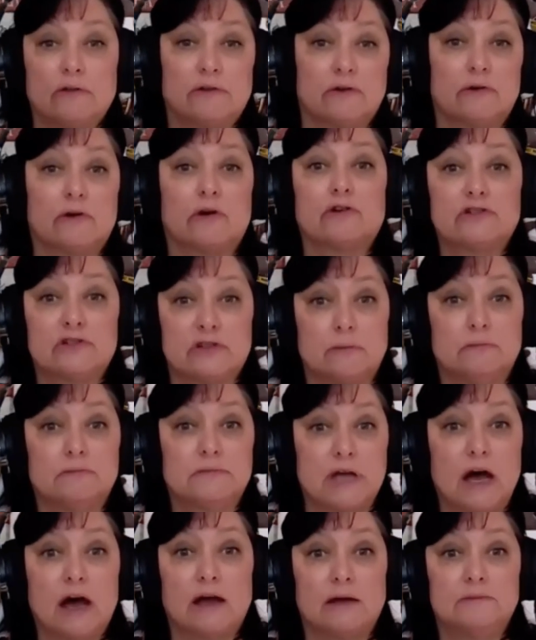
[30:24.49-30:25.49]
are some
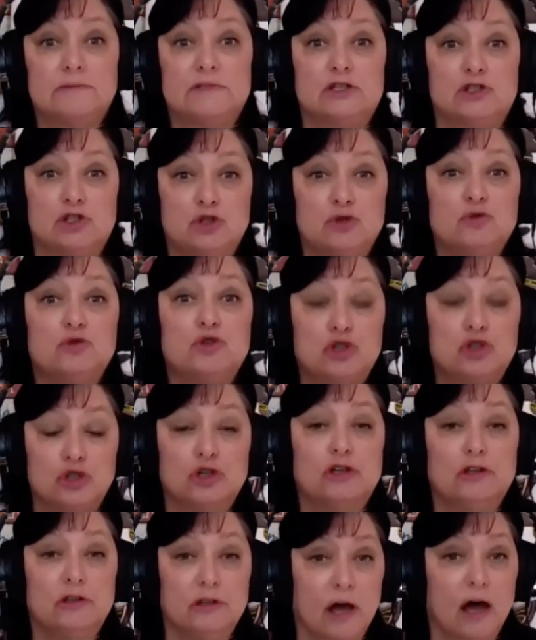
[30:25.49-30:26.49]
times that you
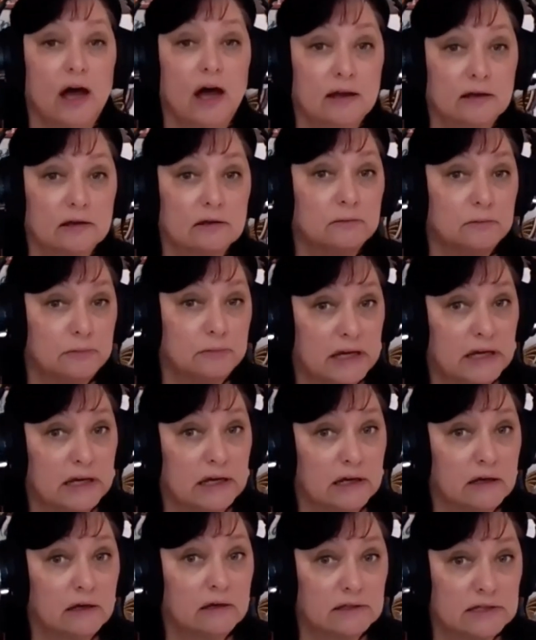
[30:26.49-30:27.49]
should not
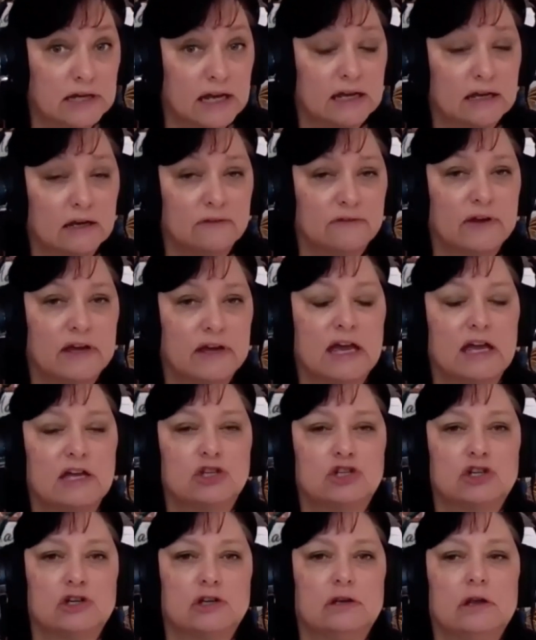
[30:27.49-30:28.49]
be taking a
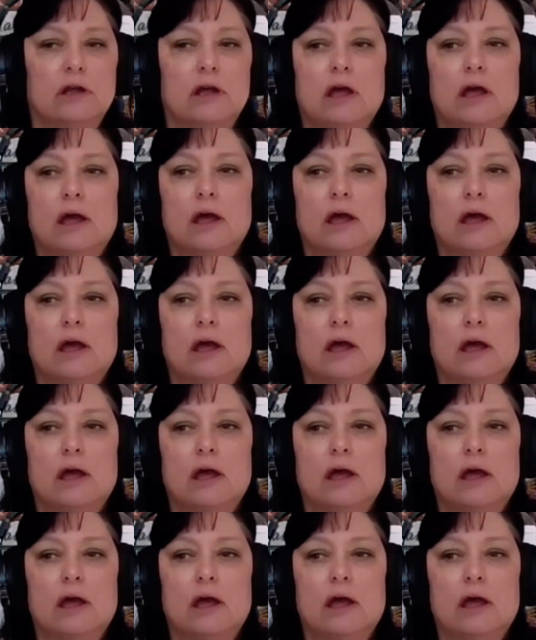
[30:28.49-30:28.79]
vacation,